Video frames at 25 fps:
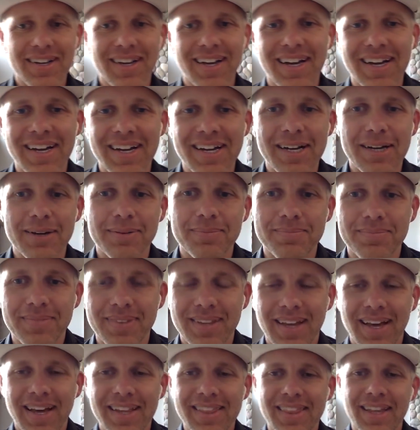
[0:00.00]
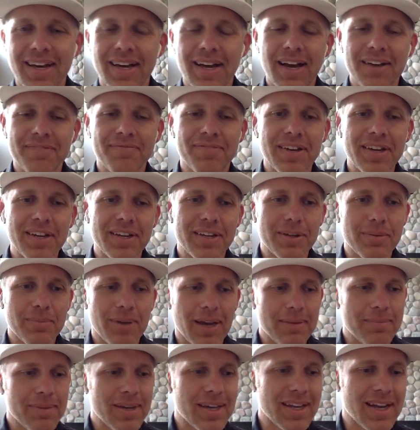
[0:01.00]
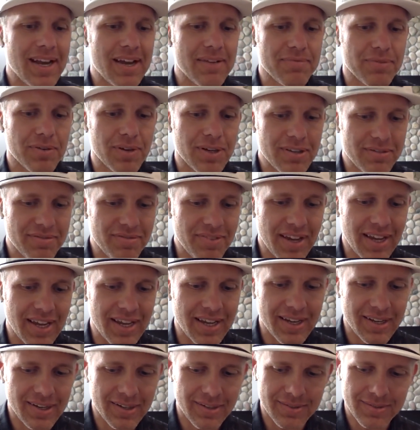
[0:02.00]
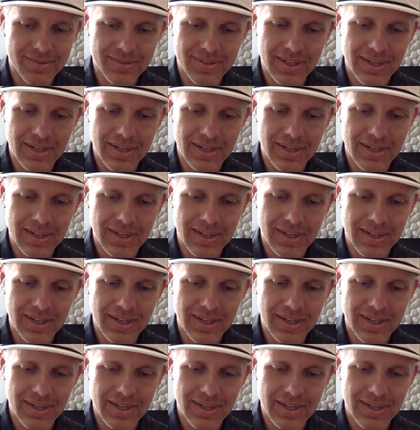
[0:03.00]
Um, I thought I figured you might be an F1 fan